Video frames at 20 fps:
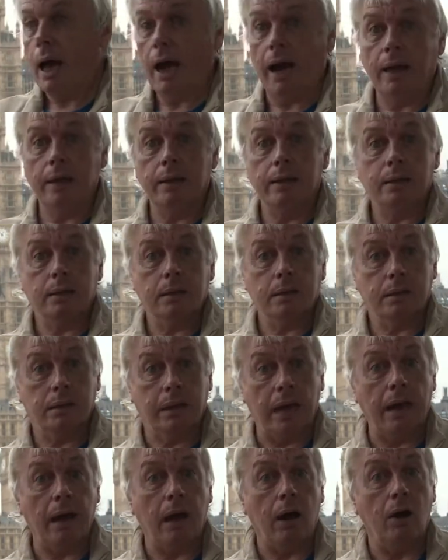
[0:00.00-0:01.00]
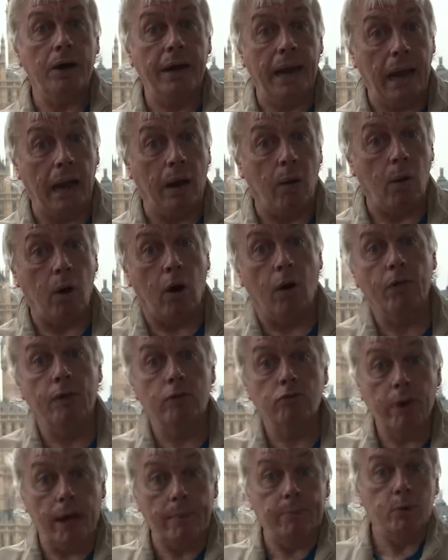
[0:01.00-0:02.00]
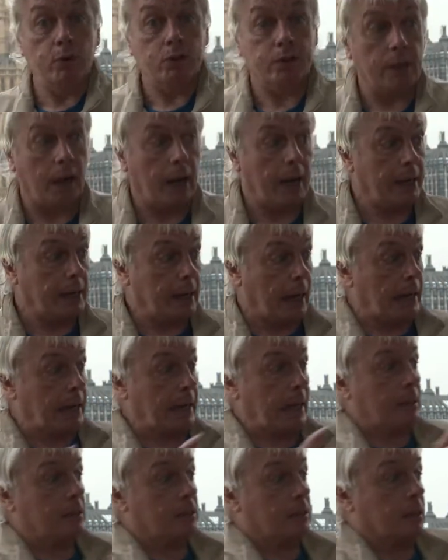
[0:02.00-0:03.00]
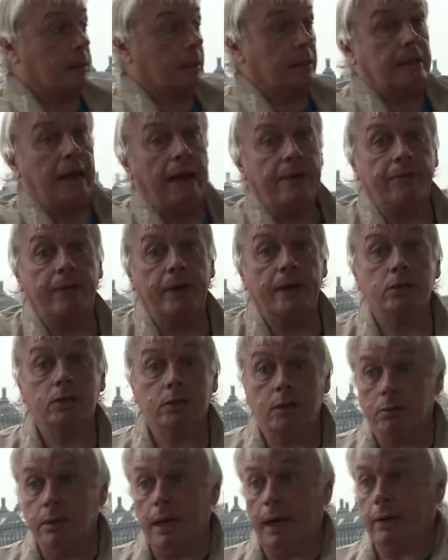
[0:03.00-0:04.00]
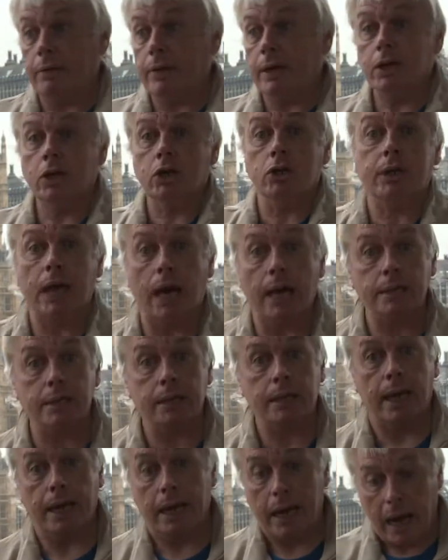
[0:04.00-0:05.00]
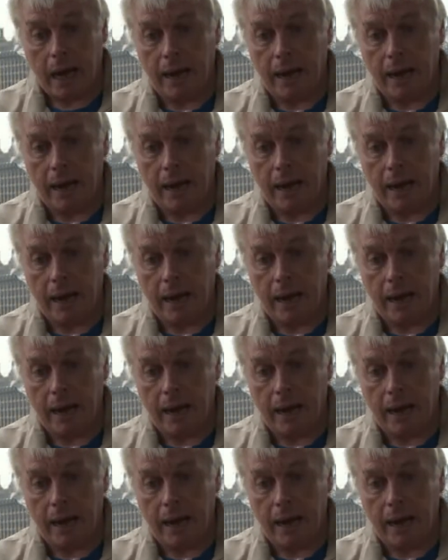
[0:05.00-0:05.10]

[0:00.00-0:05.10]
and they're now on the rebel side against Gaddafi, so now they're the good guys again.